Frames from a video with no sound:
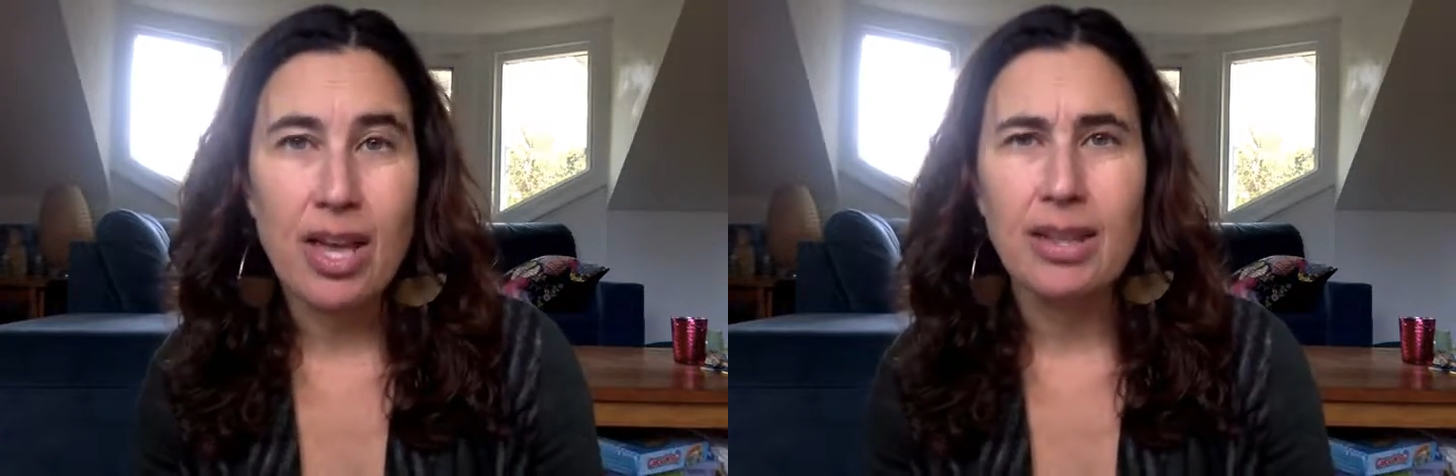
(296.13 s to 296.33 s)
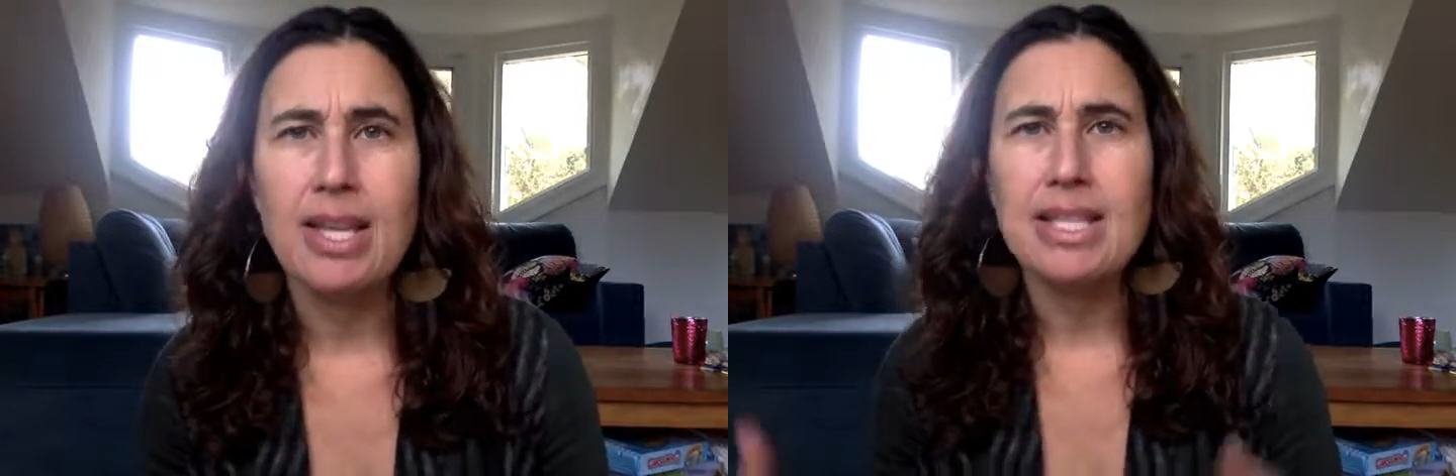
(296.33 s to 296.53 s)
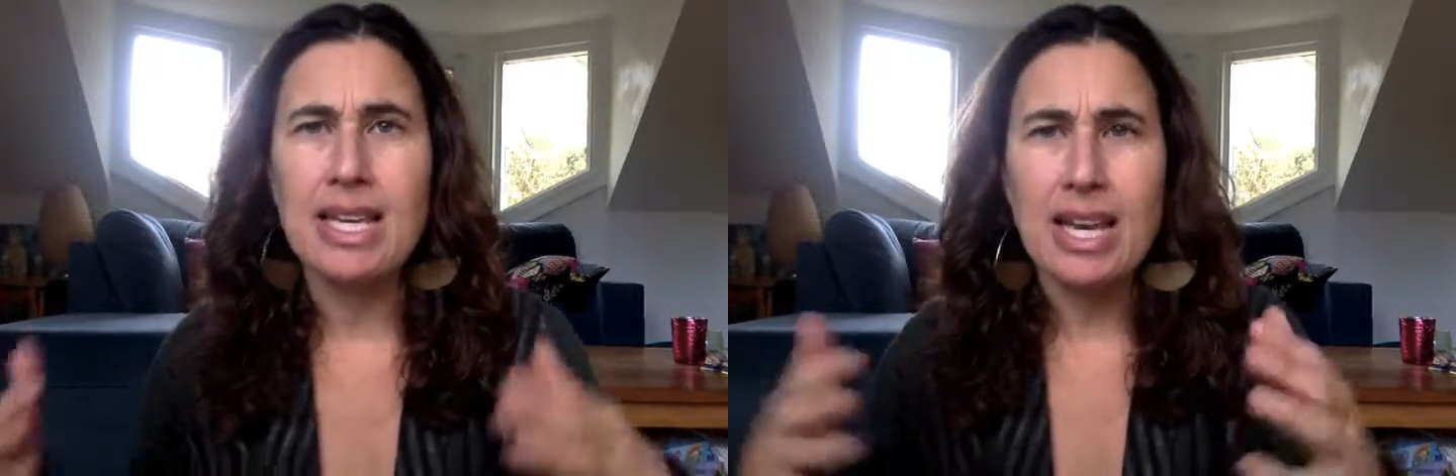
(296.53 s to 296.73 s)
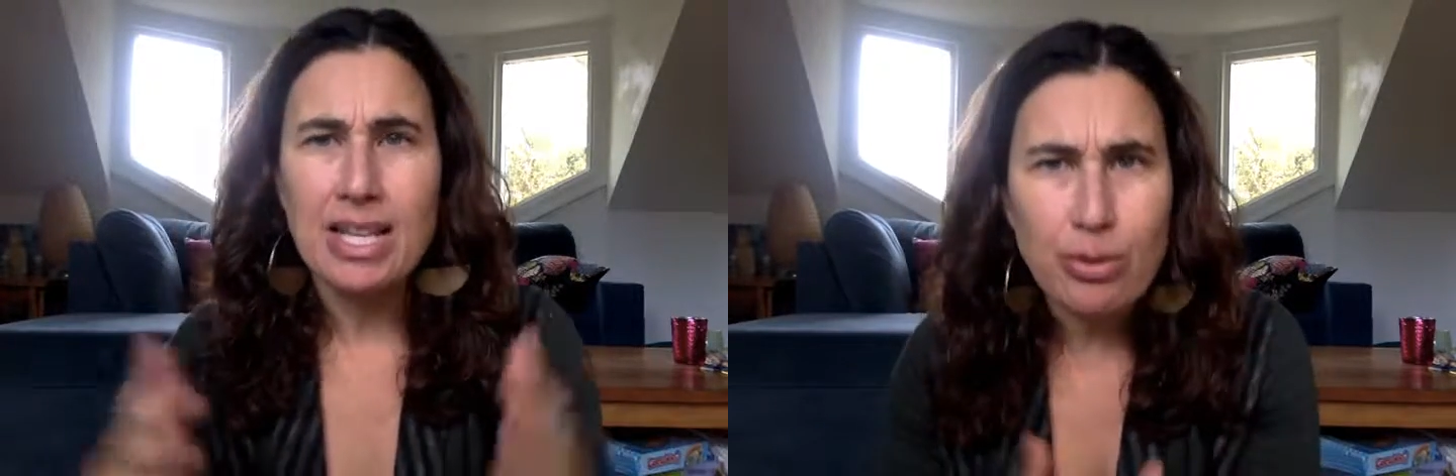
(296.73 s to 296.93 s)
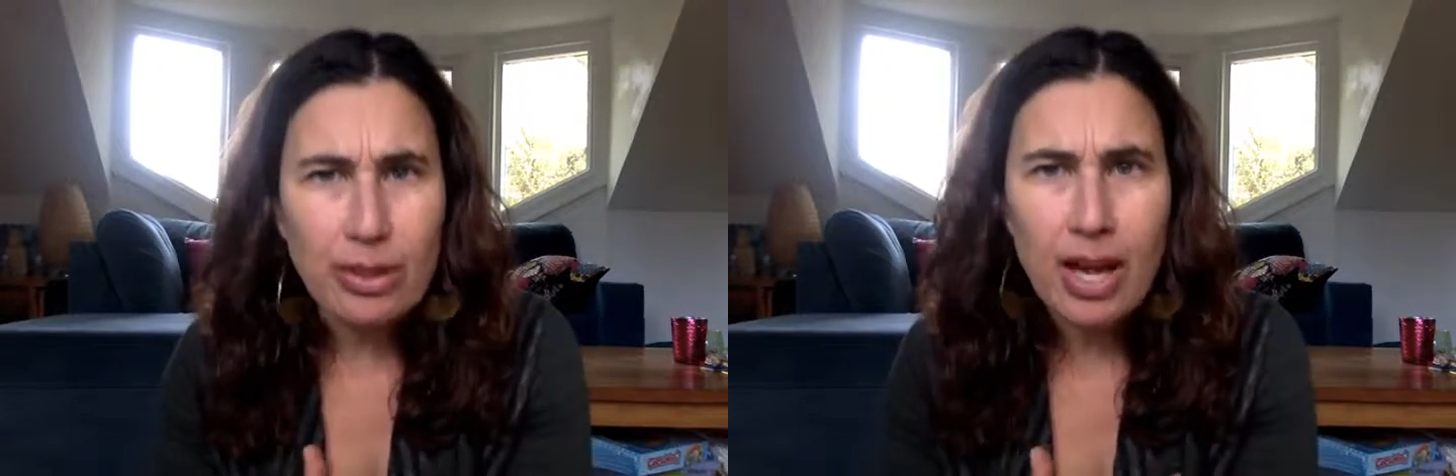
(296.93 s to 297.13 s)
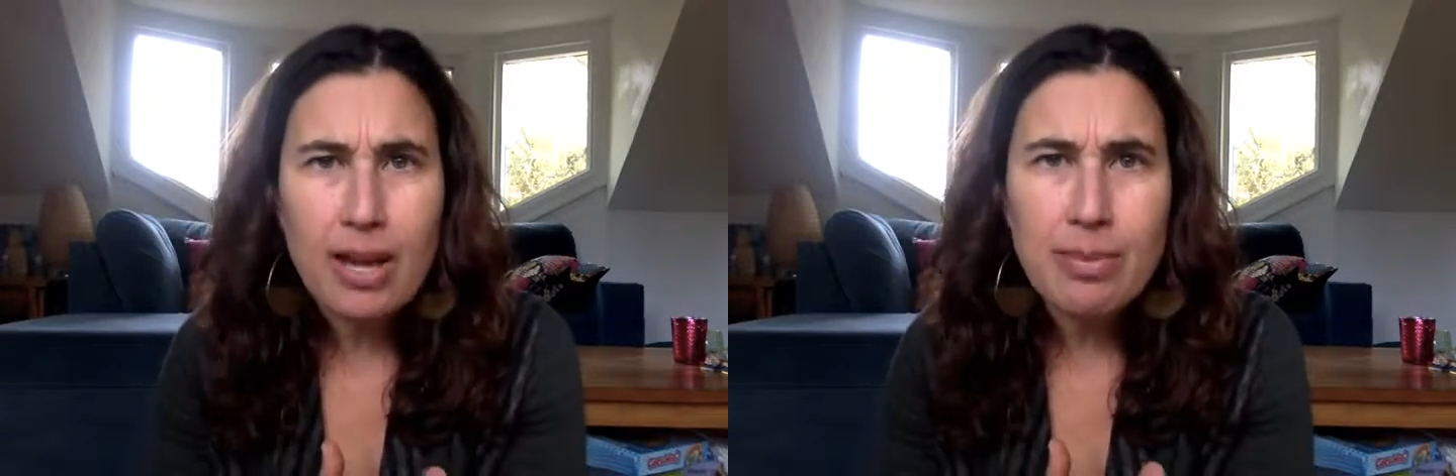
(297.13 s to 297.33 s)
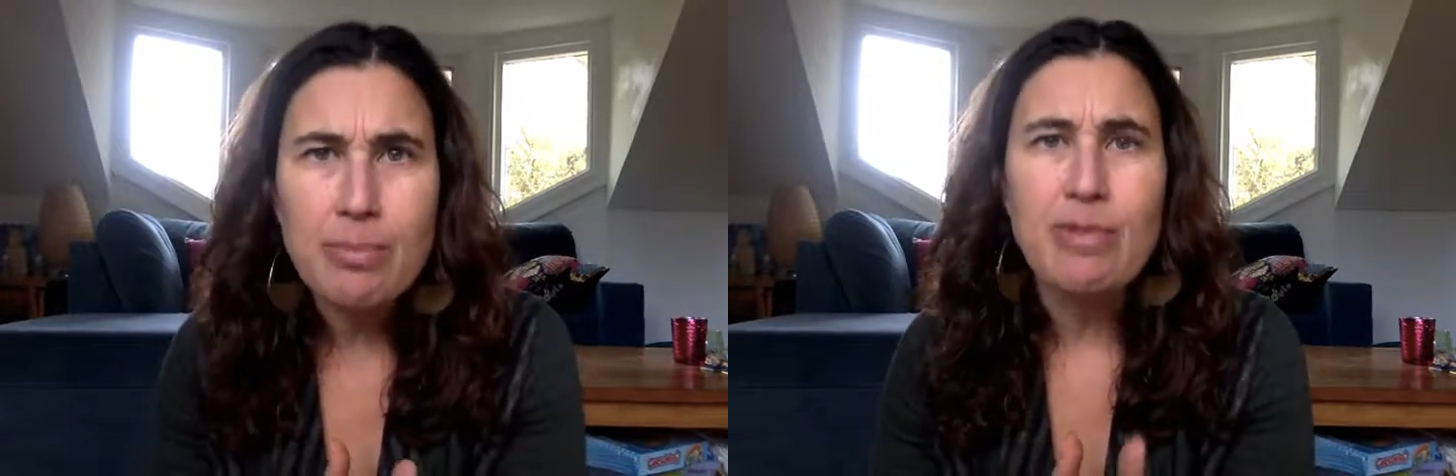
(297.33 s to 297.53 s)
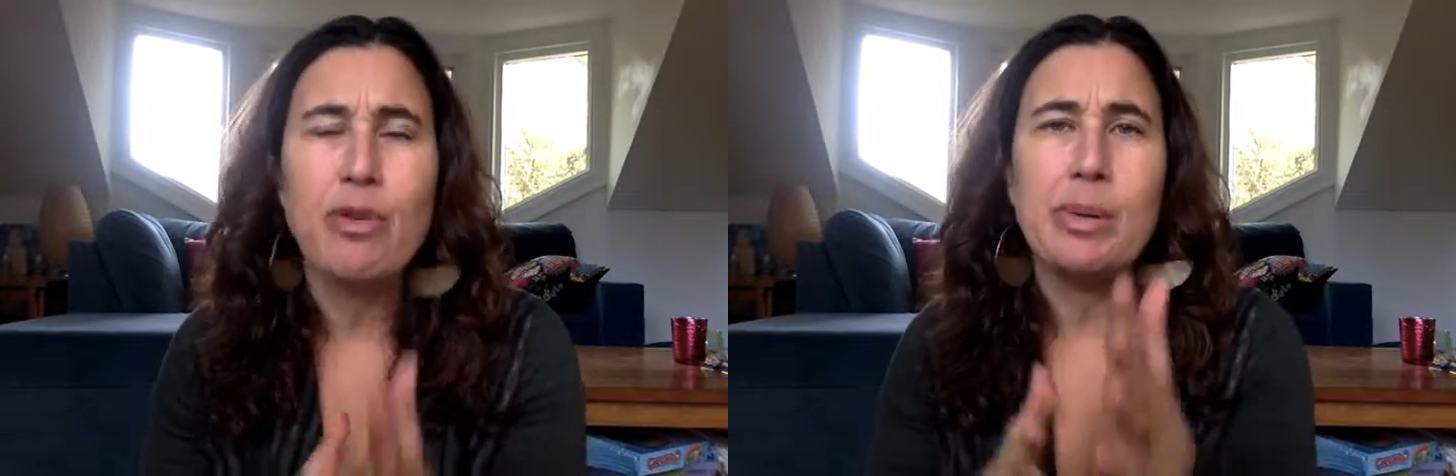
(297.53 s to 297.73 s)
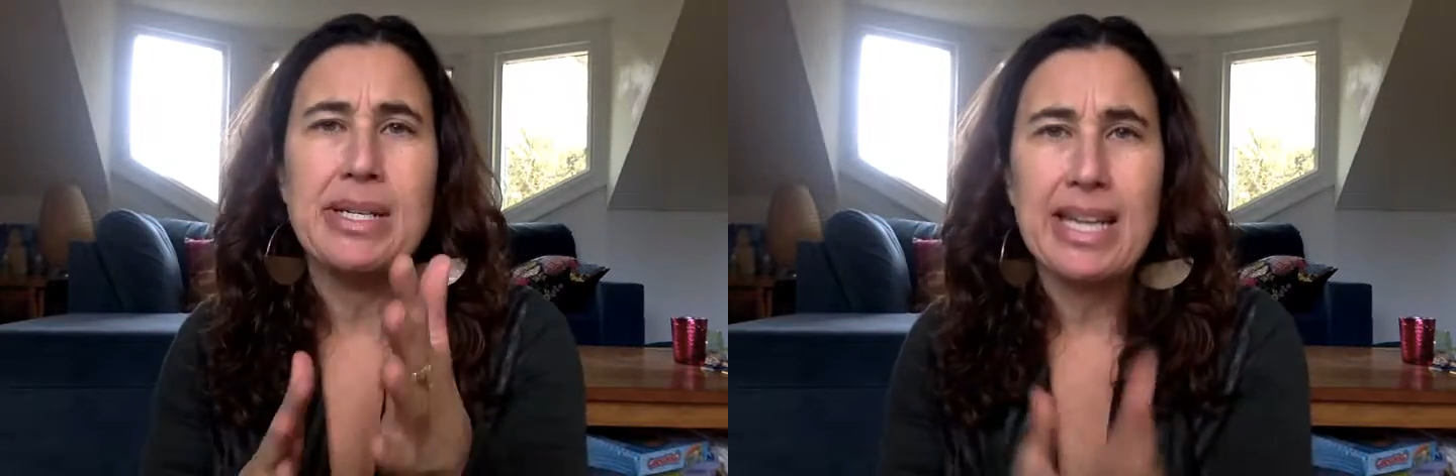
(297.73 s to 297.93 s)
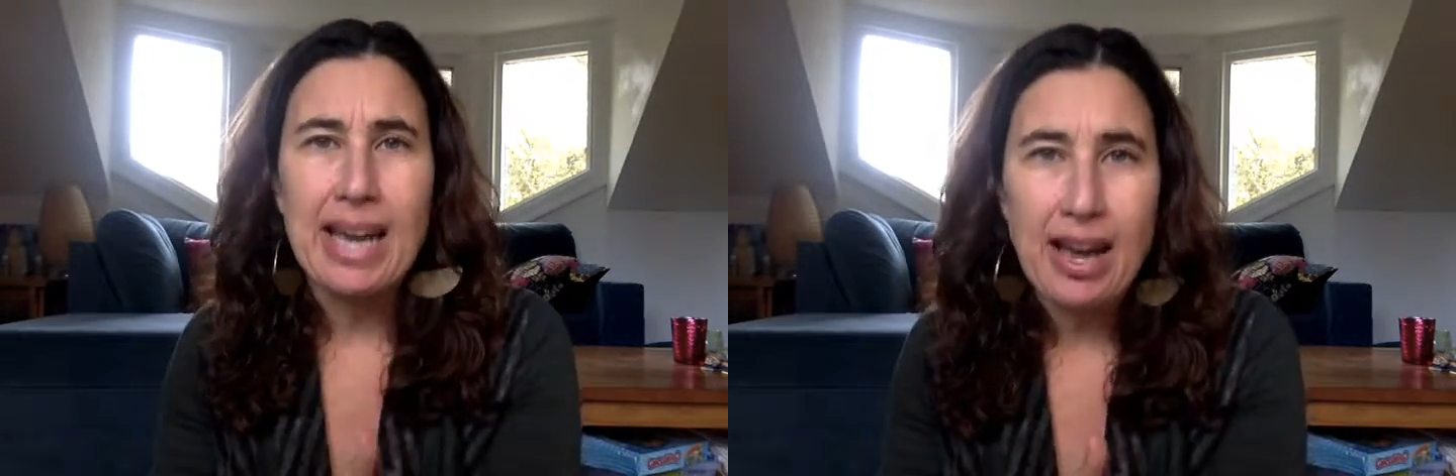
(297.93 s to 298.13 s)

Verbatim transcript: and let's get into alignment before we take